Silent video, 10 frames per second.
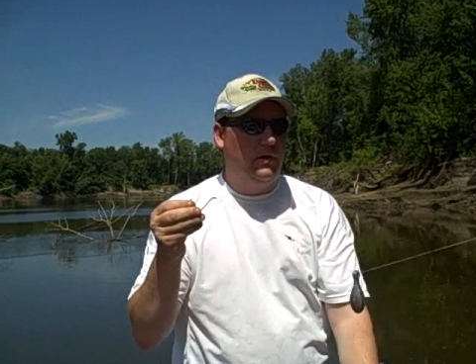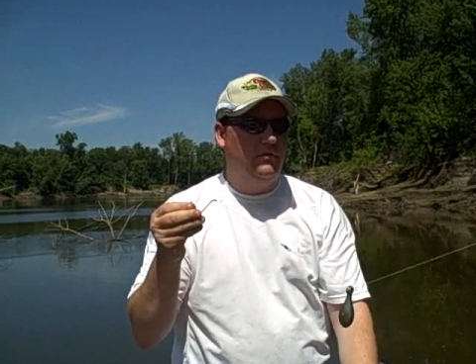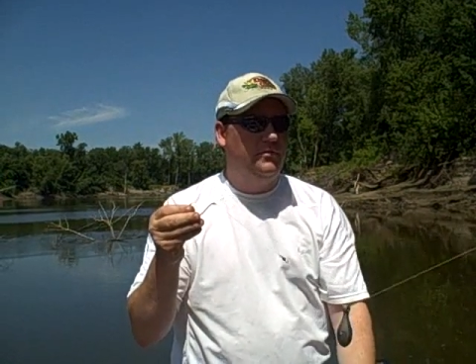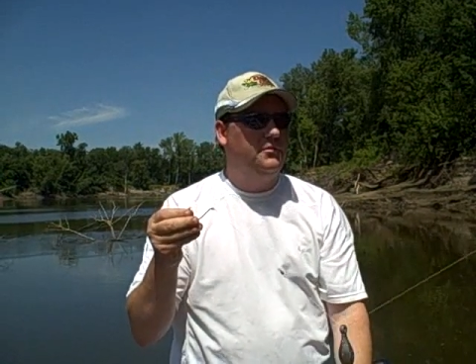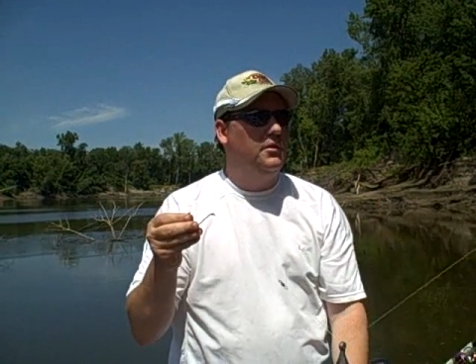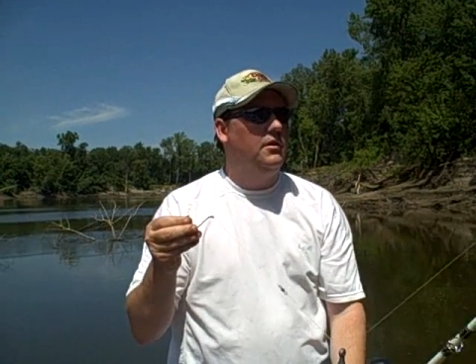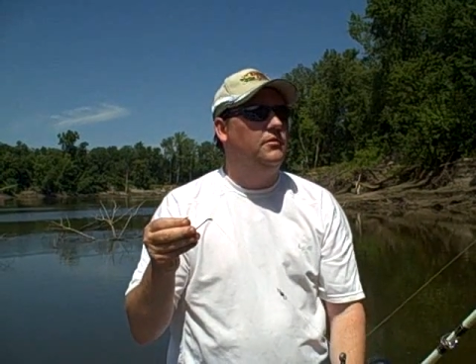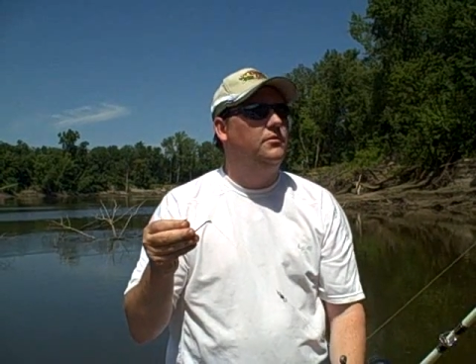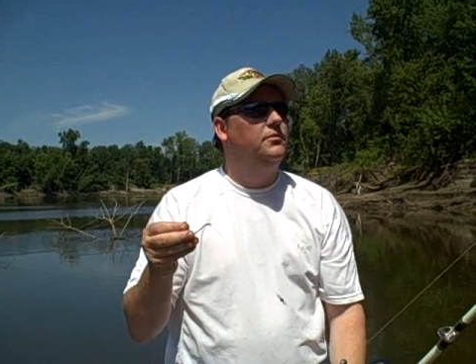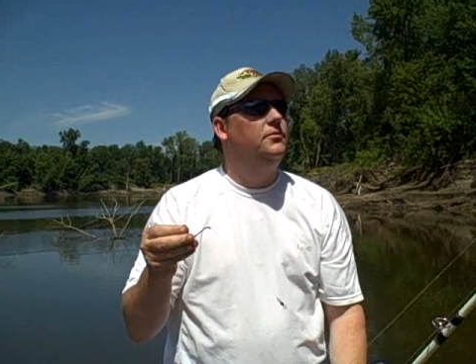I've
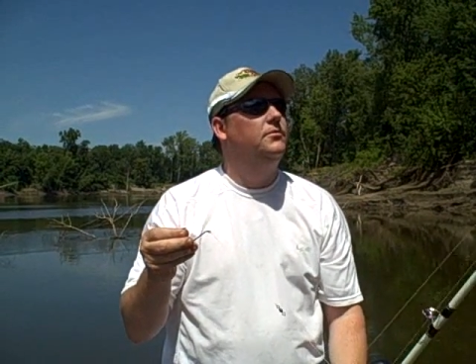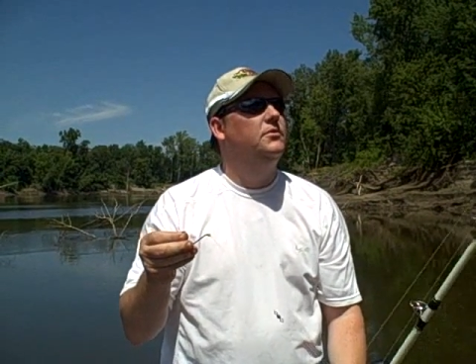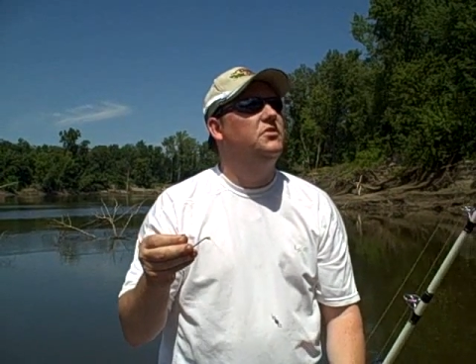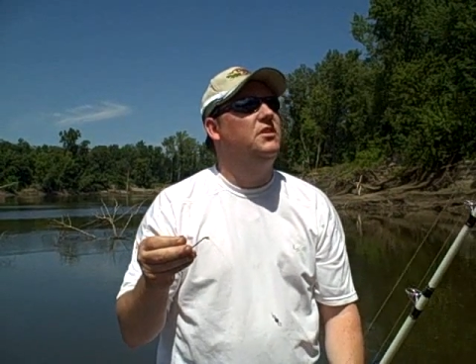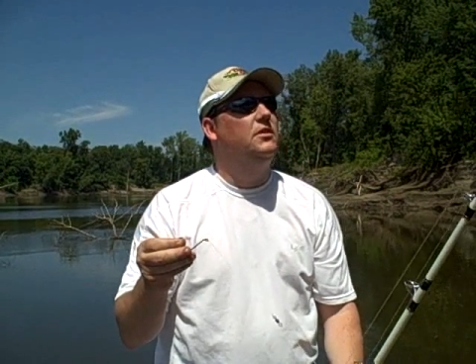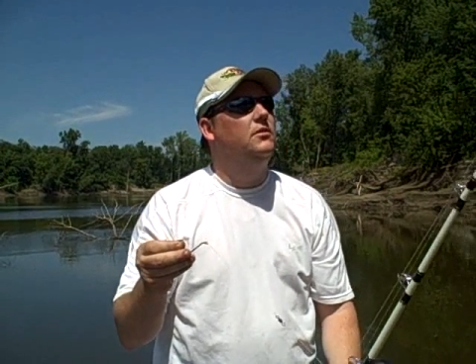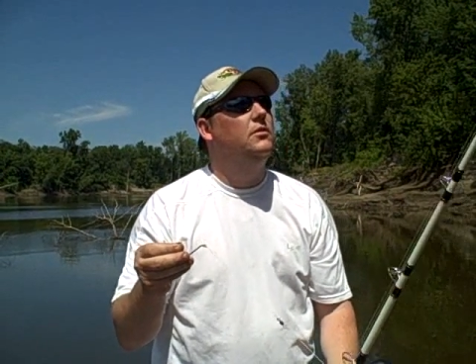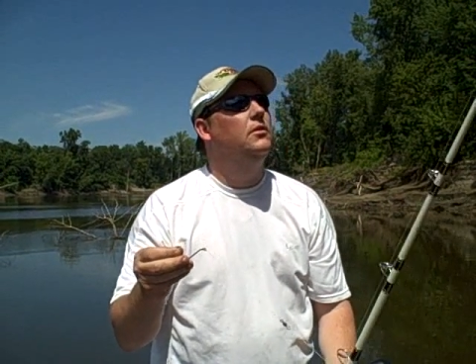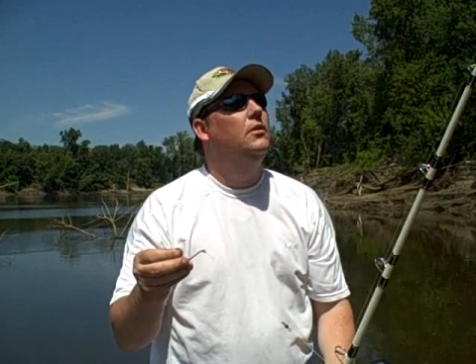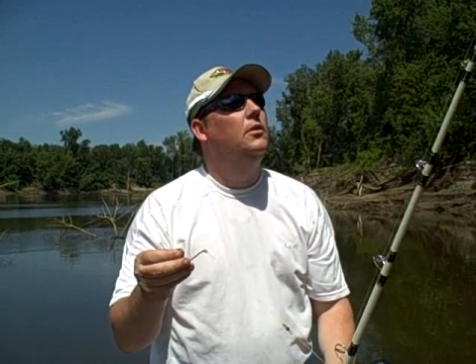seen
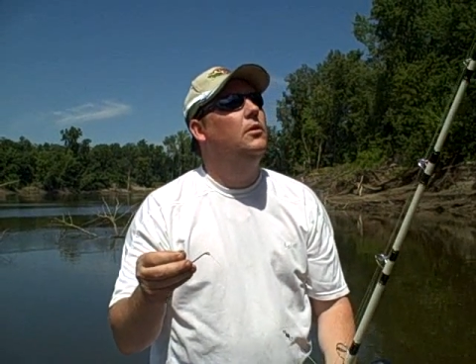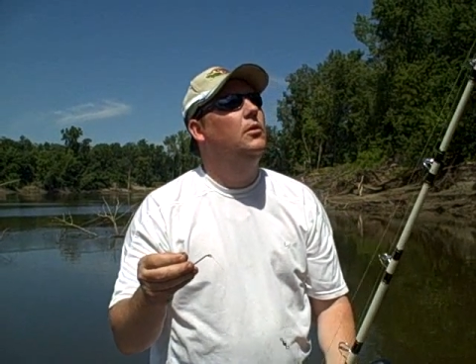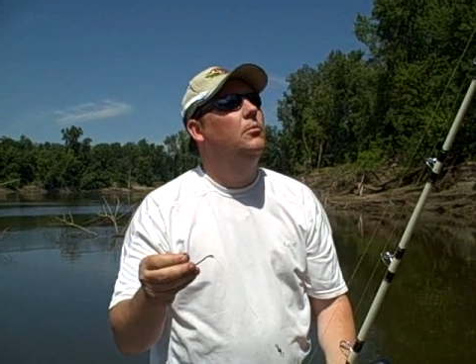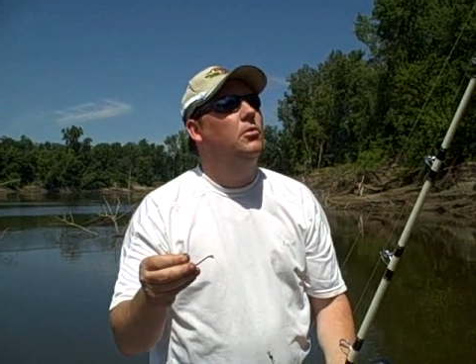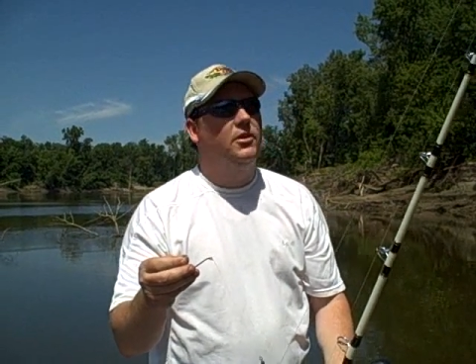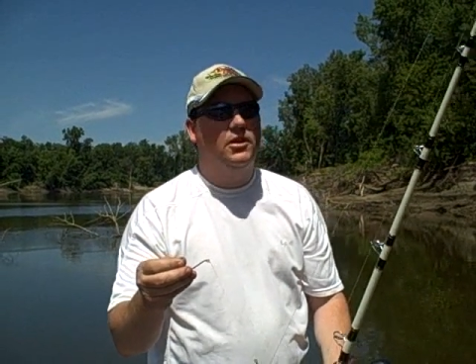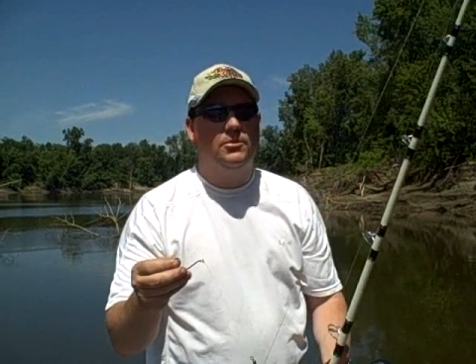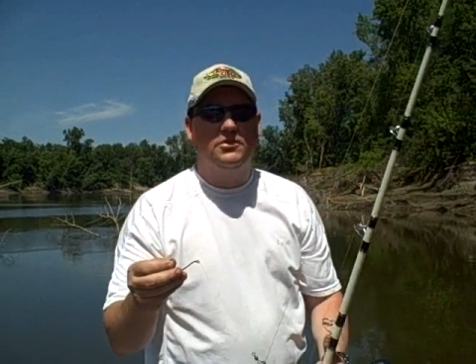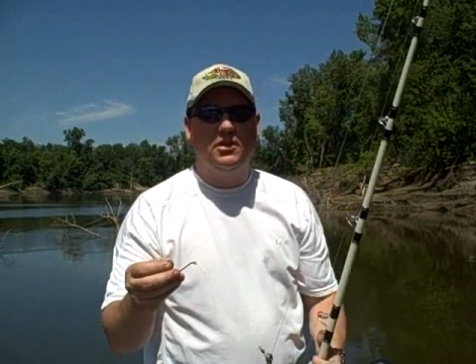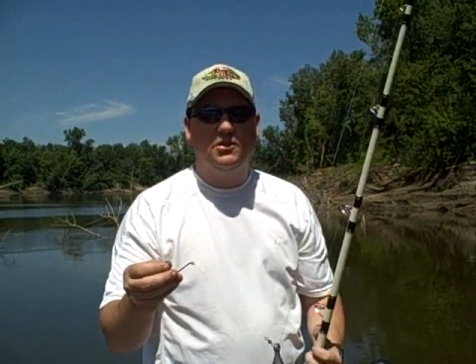pretty
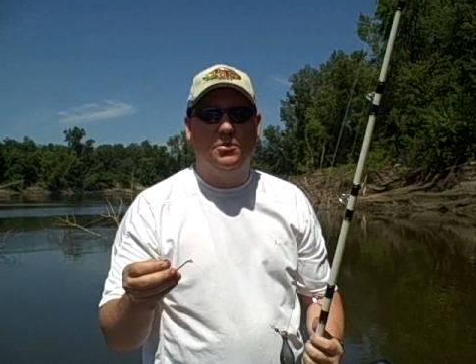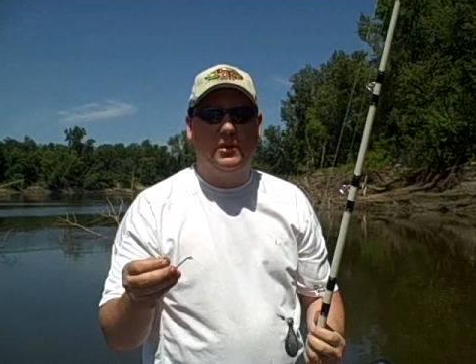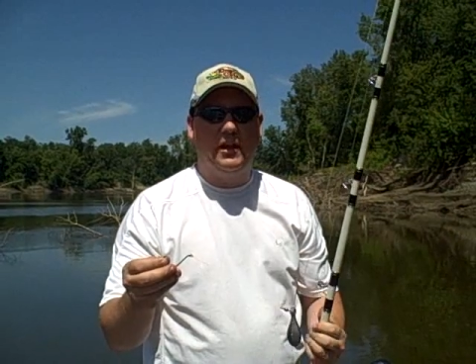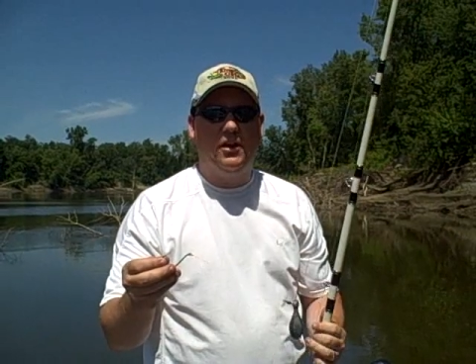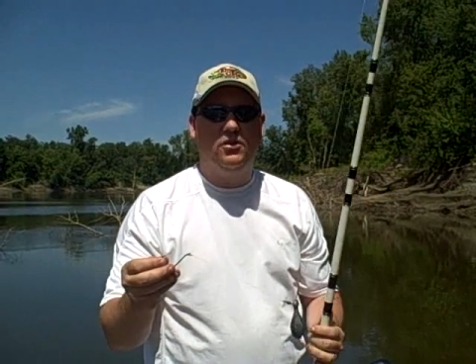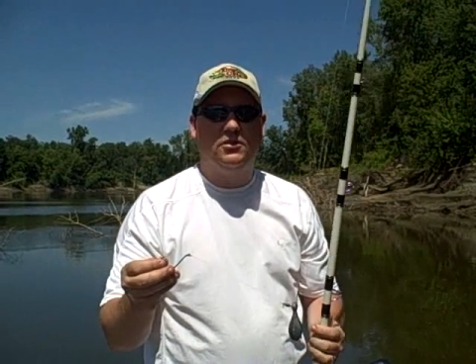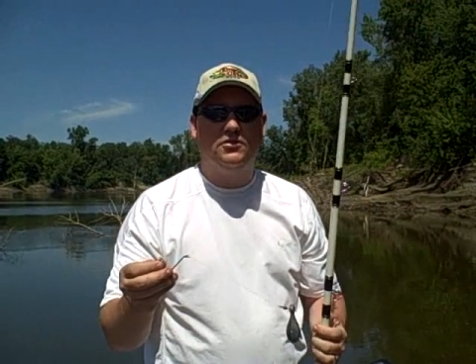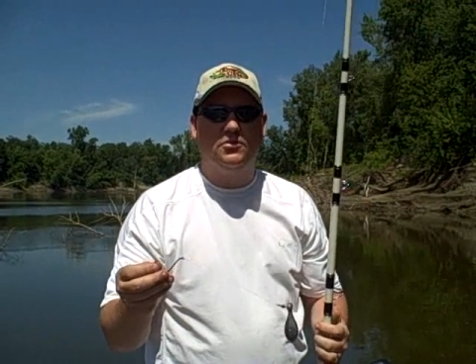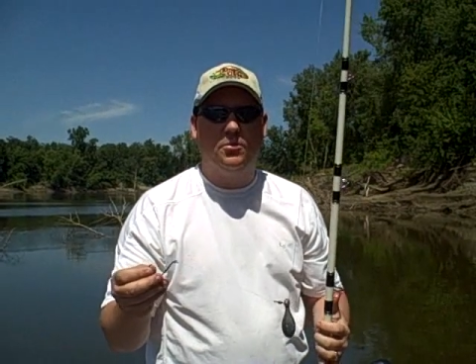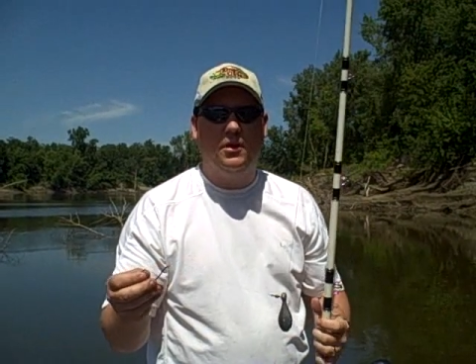good results with Kahle
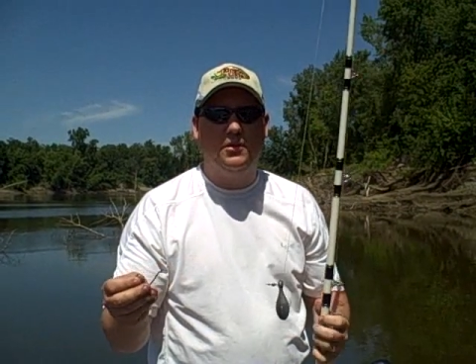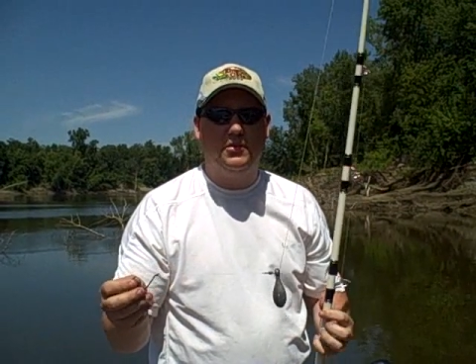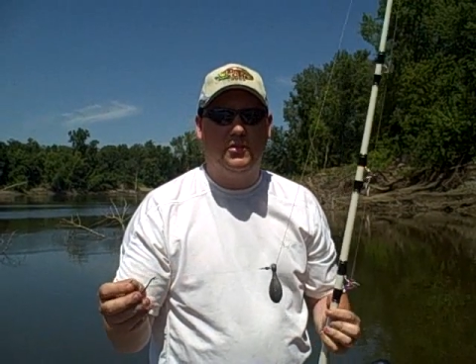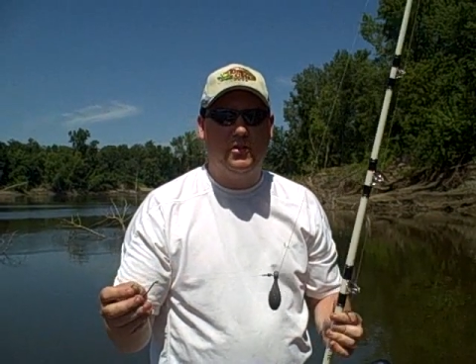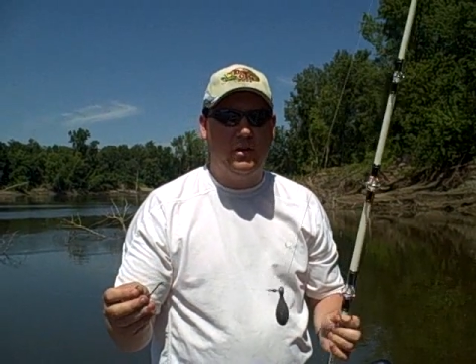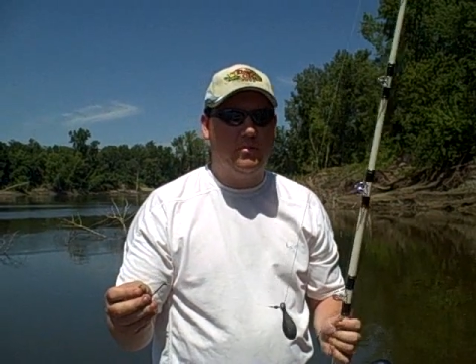hooks as well this year,